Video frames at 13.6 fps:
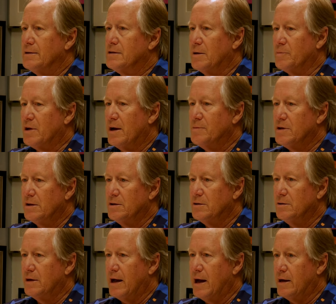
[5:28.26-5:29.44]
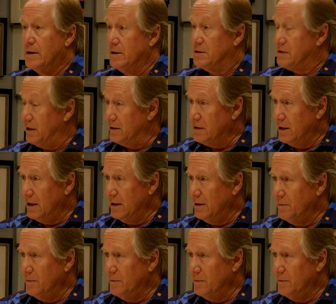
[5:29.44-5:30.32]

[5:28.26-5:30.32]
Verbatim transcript: Sometimes they do it out of necessity